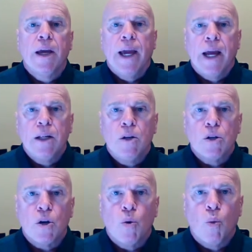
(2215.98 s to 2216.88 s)
and
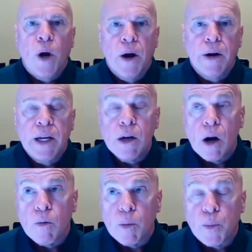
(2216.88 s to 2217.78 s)
look where in
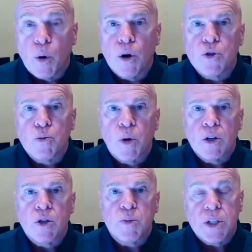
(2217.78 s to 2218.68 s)
our reports where
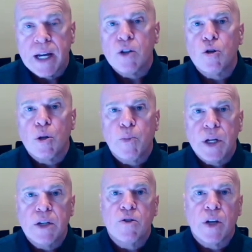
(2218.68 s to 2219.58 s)
substantial
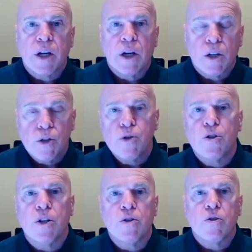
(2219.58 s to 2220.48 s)
opinions and
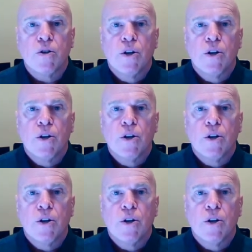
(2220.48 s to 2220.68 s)
conclusions